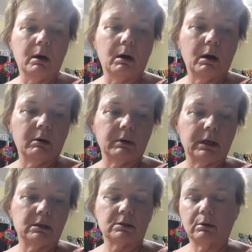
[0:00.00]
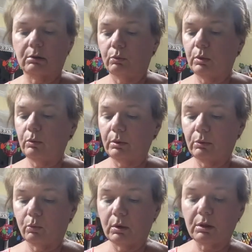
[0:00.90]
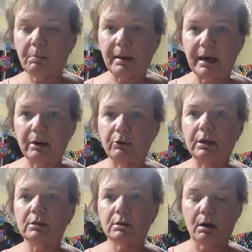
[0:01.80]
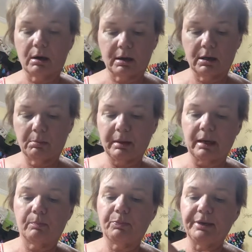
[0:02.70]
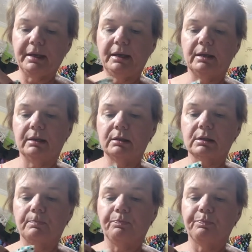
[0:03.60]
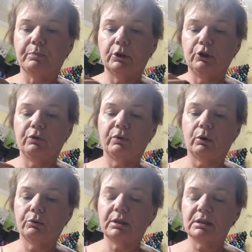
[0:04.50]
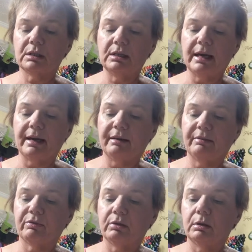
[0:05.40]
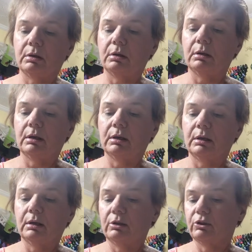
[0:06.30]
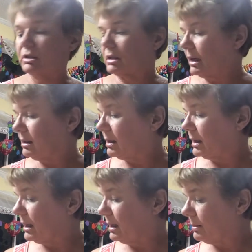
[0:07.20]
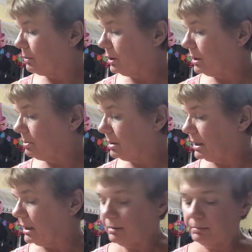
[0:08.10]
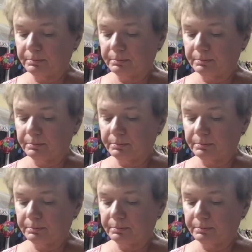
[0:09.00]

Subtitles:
Alright, so what the pattern is talking about is you fold this in half, just like that, and I'm going to pin it.